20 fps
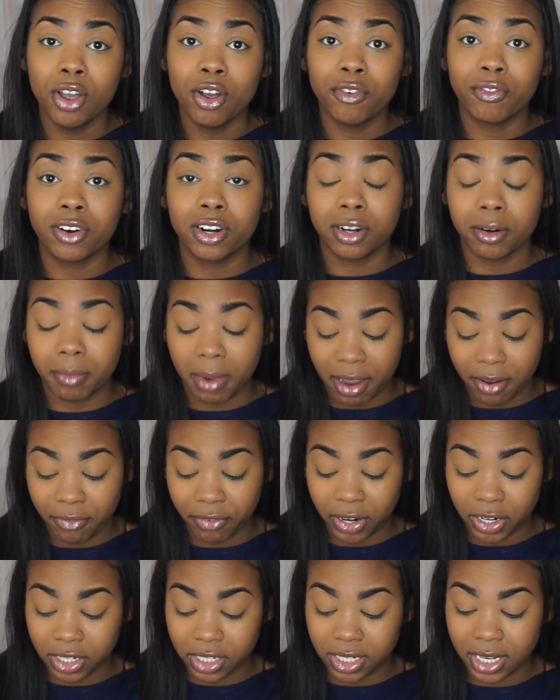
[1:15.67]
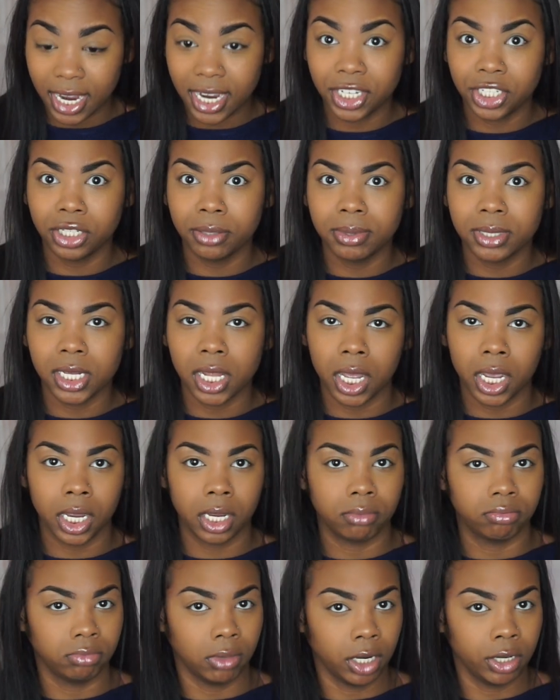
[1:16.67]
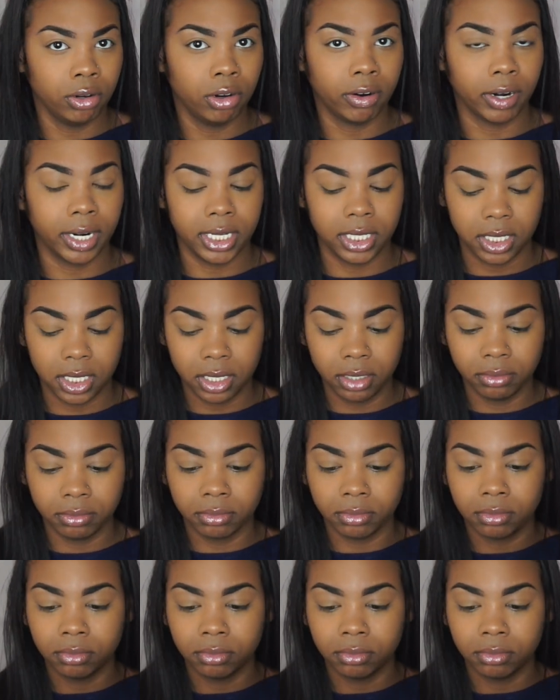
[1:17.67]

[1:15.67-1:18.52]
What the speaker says: for my first day, she was like, are you crazy?